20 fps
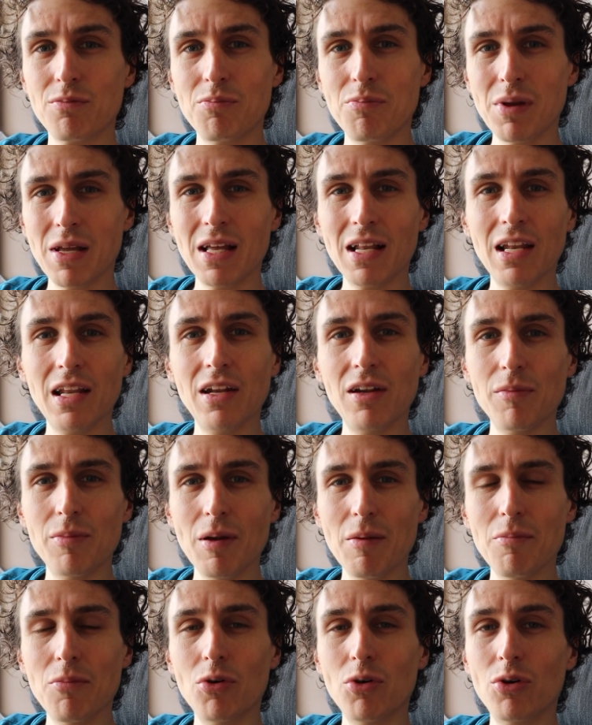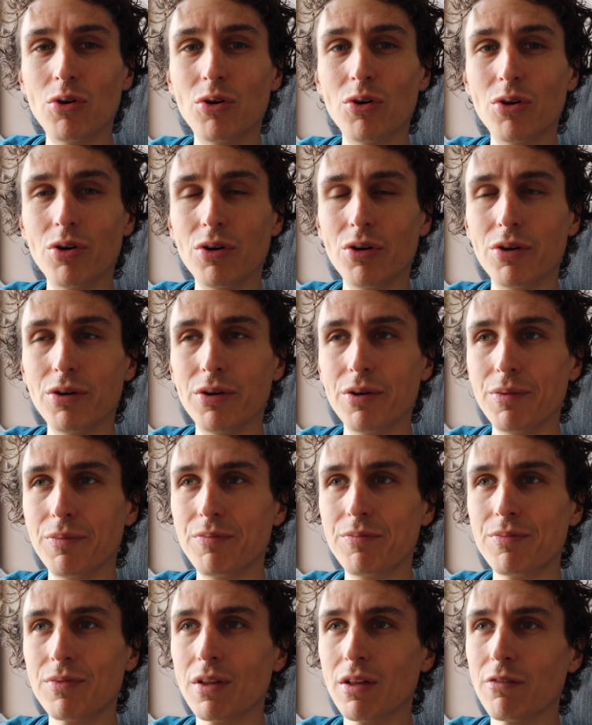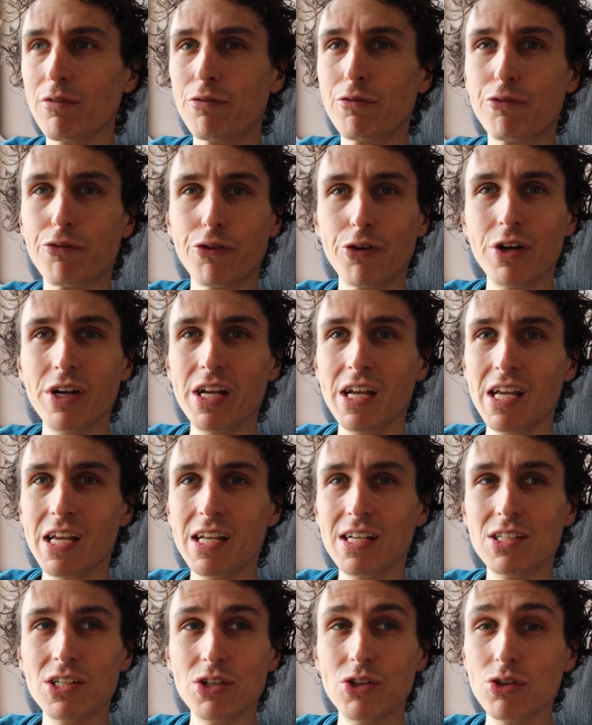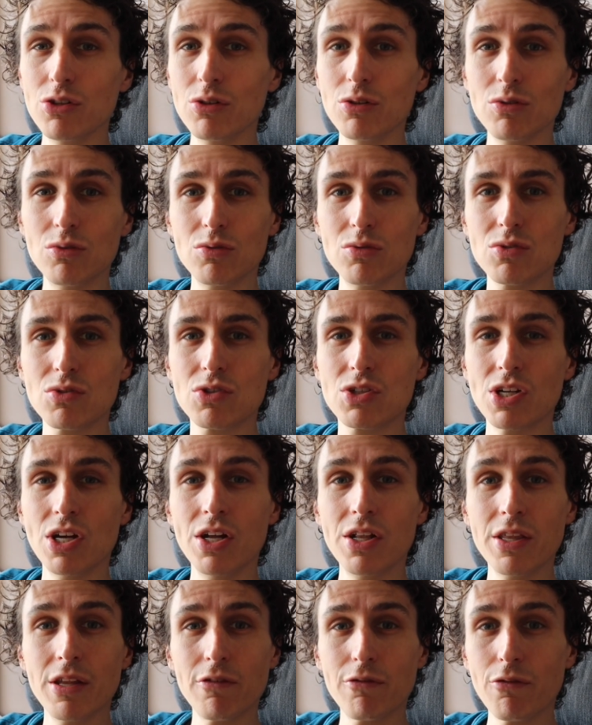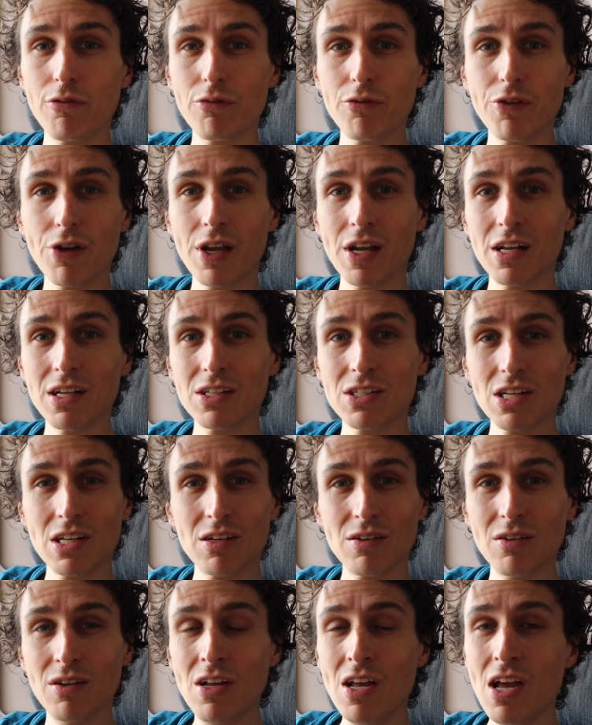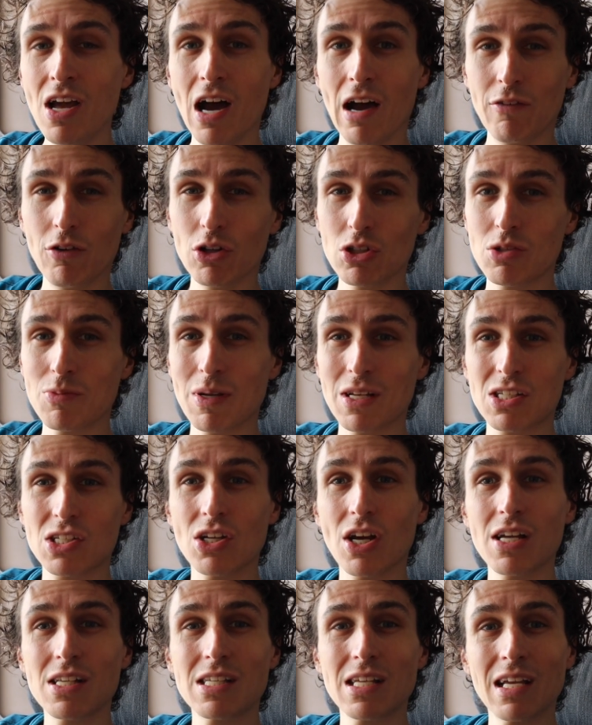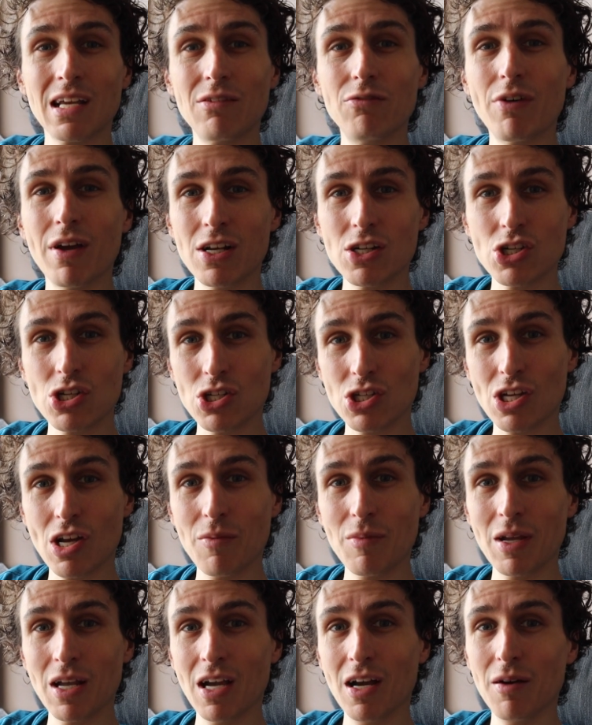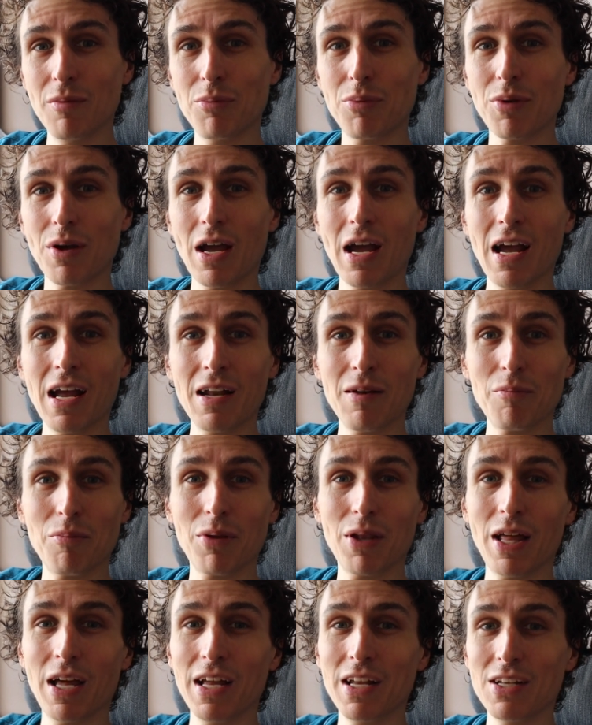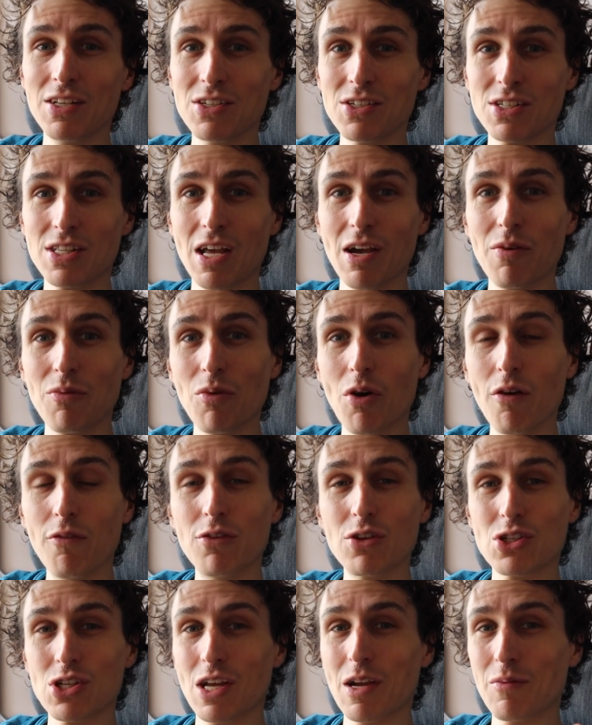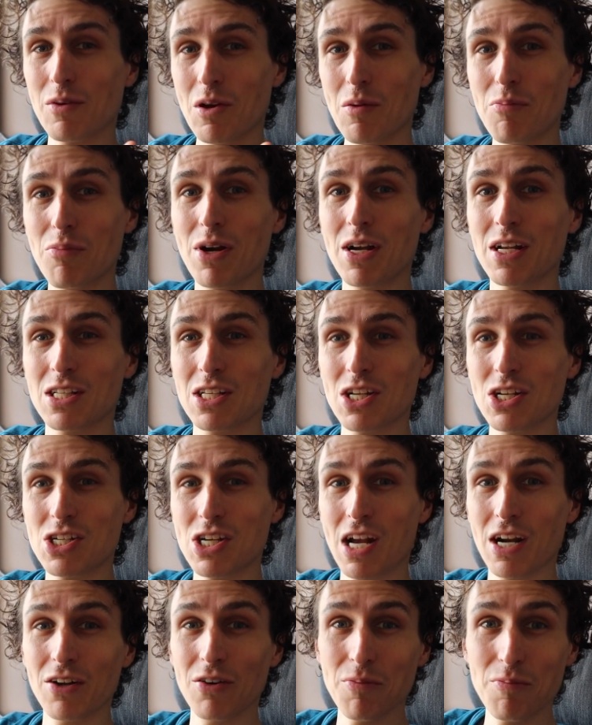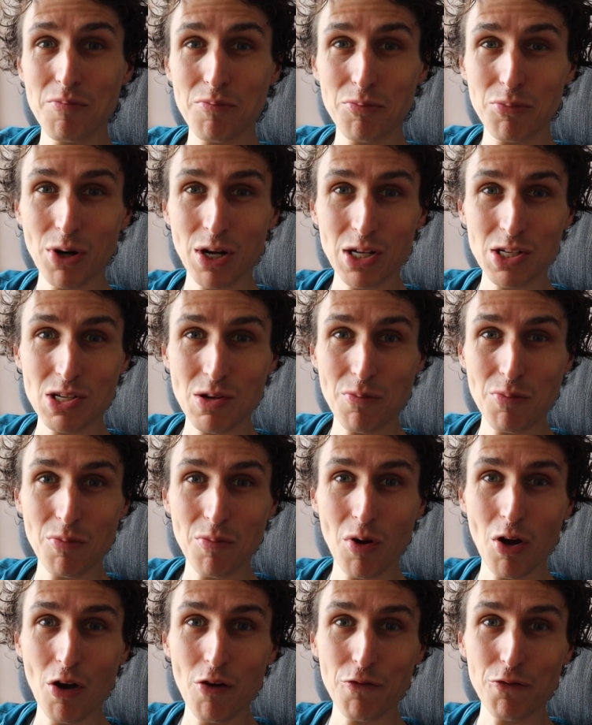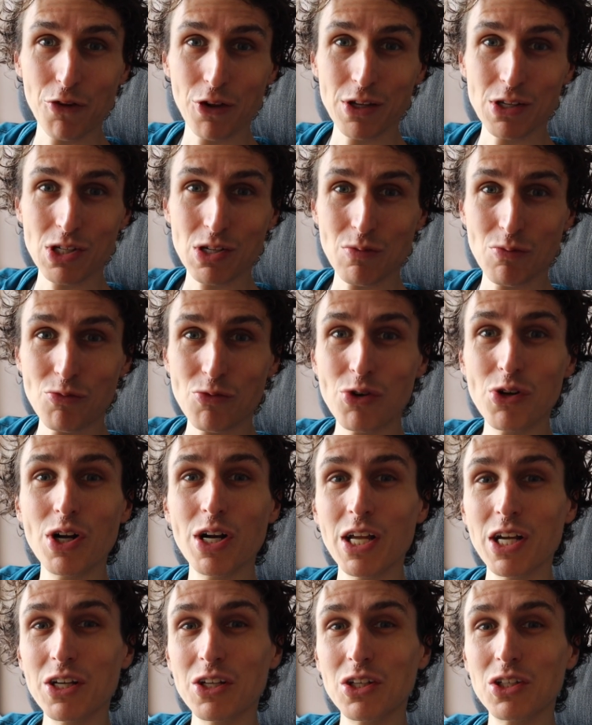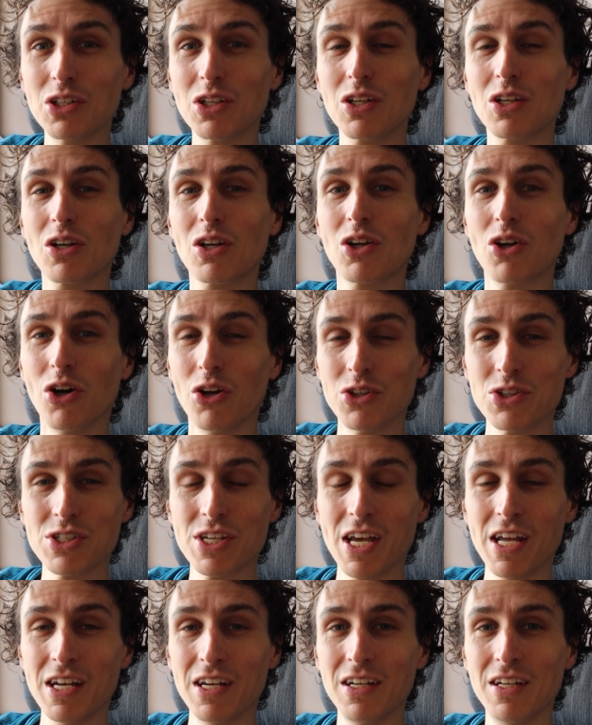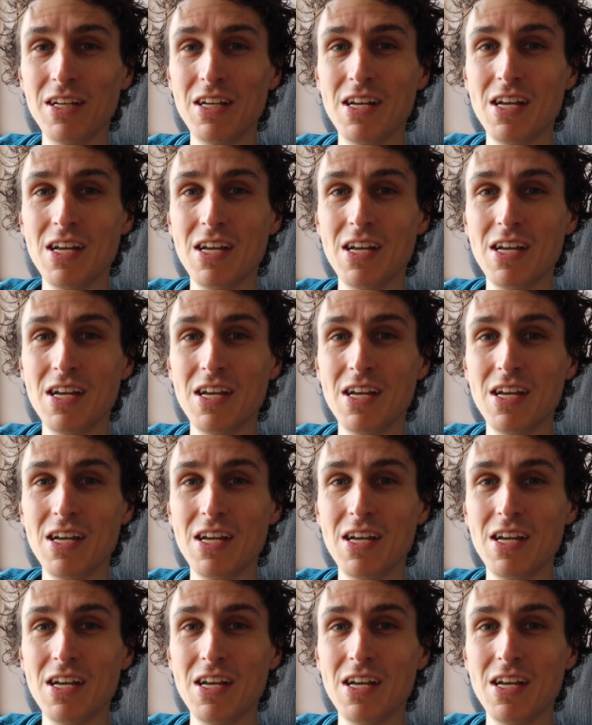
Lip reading: be a little bit more free to do certain different things. And I've got some exciting adventures coming up and plans that obviously I'm gonna bring to the channel, bring some, hopefully some really good content